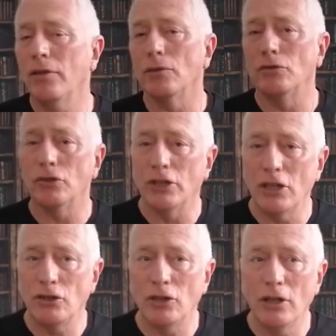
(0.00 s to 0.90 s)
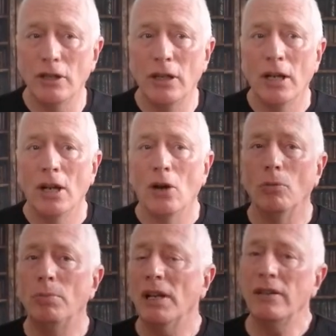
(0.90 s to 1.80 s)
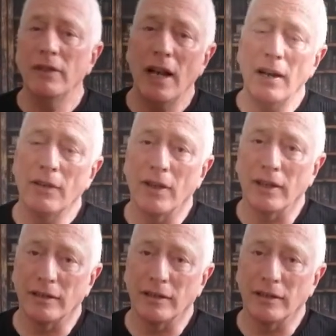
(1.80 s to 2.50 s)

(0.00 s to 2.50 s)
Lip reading: or tradition or believe in anything.